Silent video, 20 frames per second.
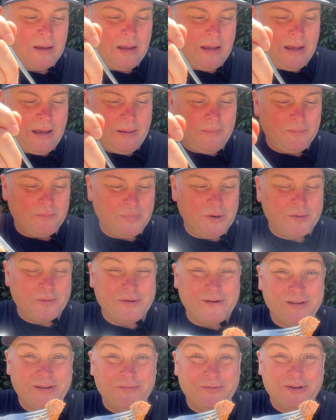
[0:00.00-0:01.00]
But I'm
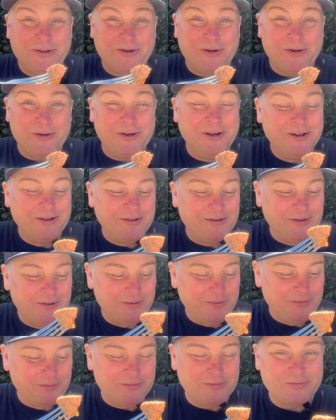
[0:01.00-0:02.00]
going to give it a go
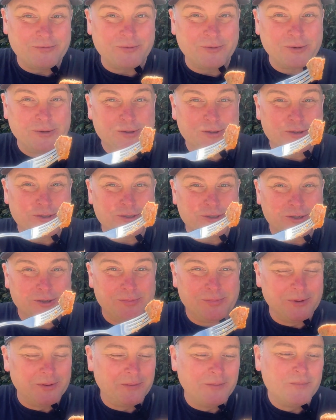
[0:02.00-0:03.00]
for the
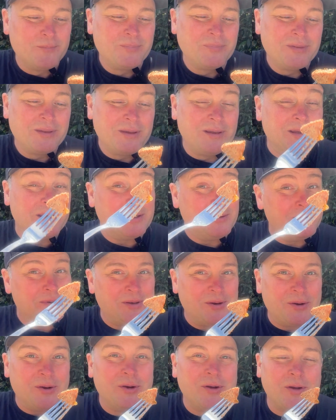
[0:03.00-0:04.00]
YouTube. Here we
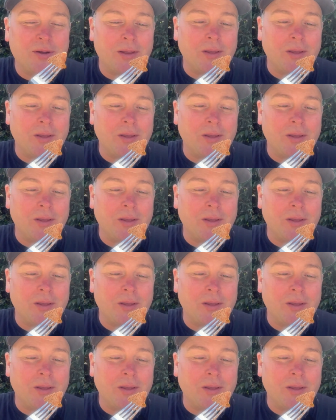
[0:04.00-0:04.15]
go.